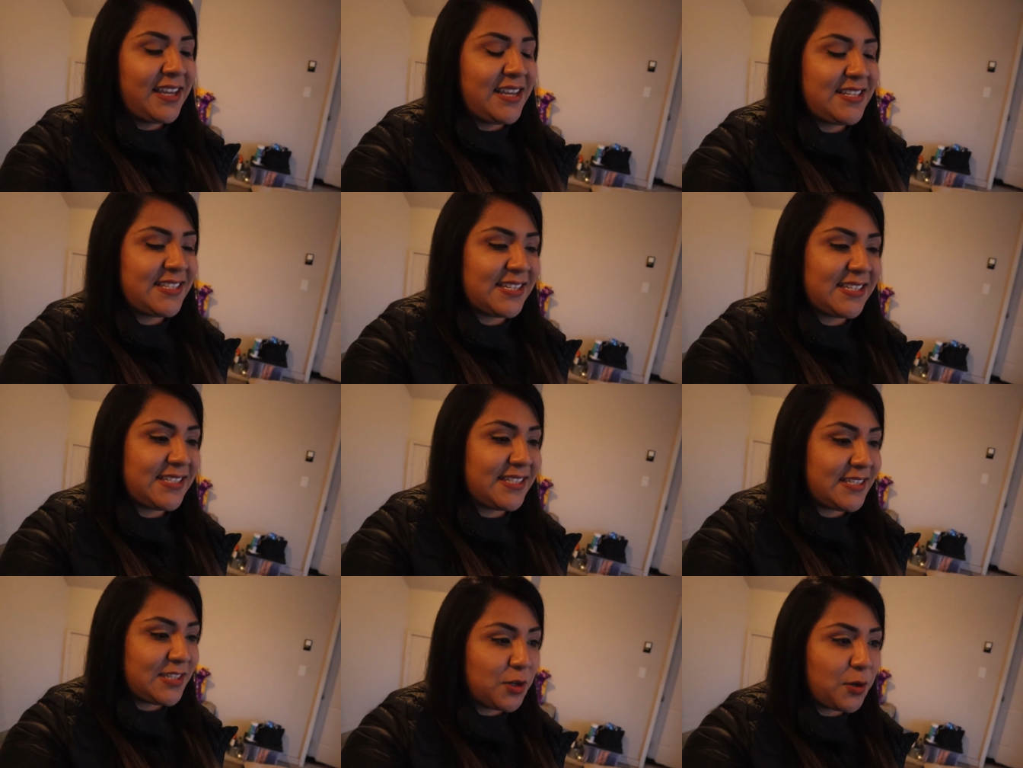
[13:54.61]
He
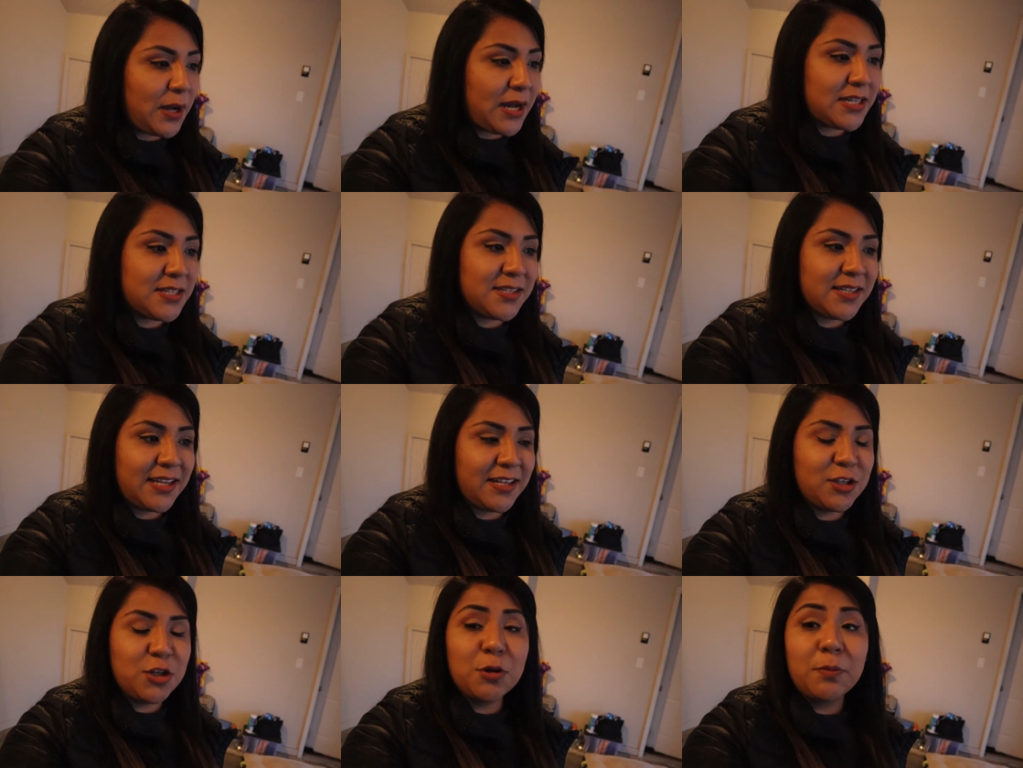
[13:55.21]
says he still has,
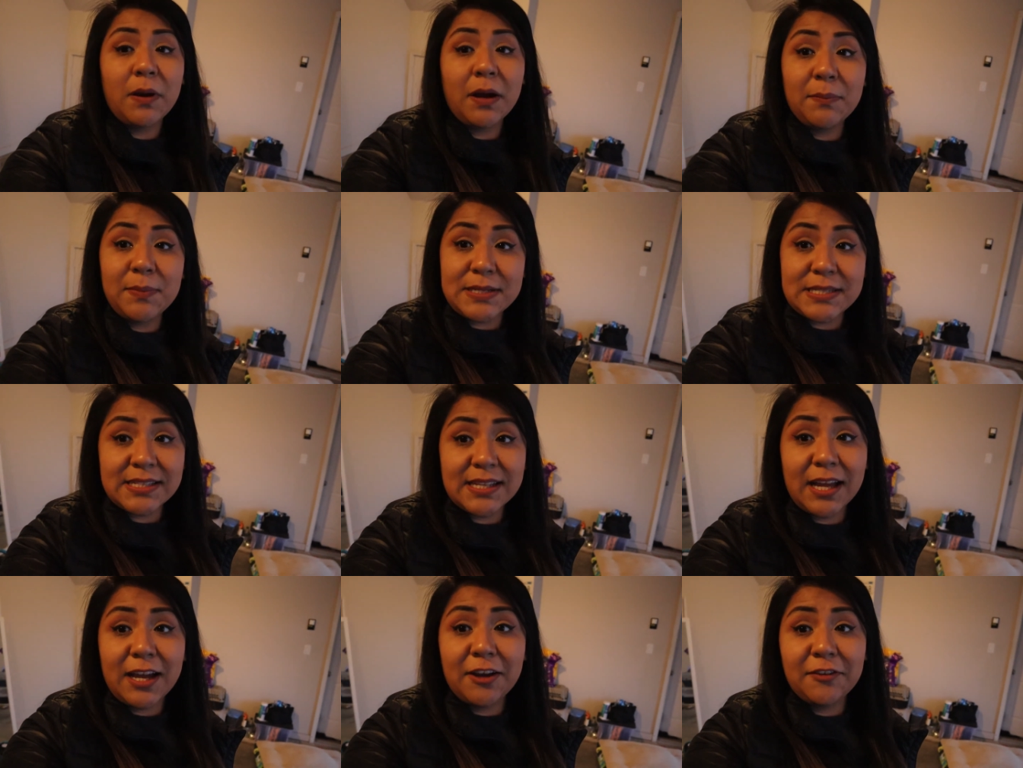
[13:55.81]
like, two
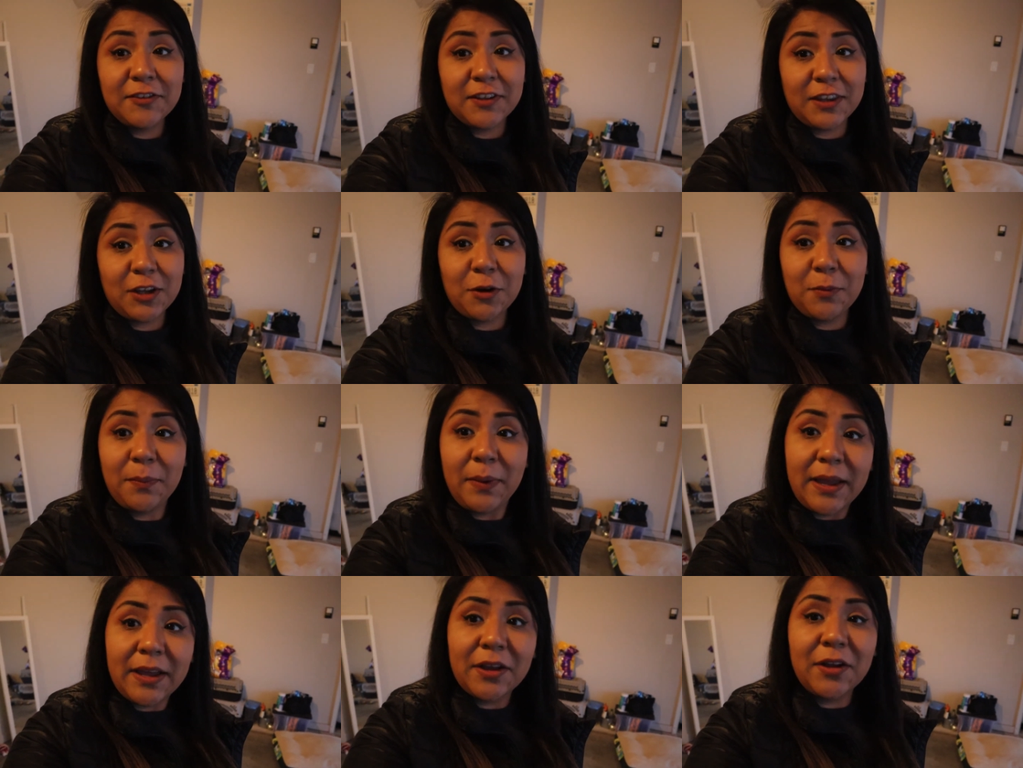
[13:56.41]
puppies left, and
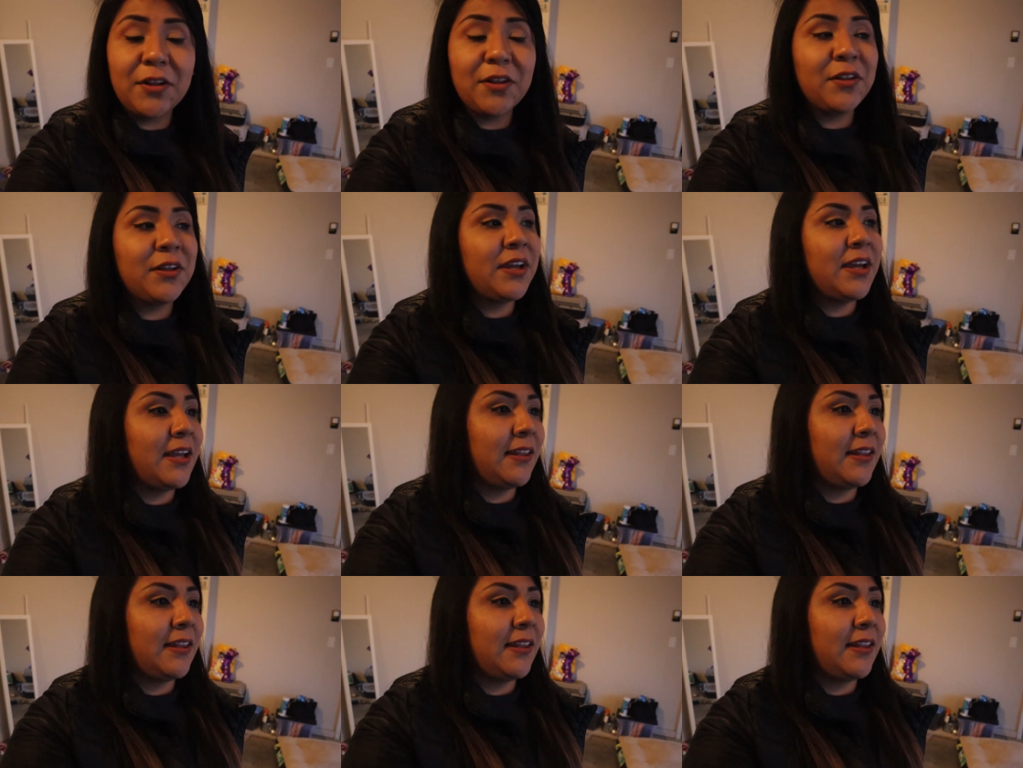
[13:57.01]
they're male.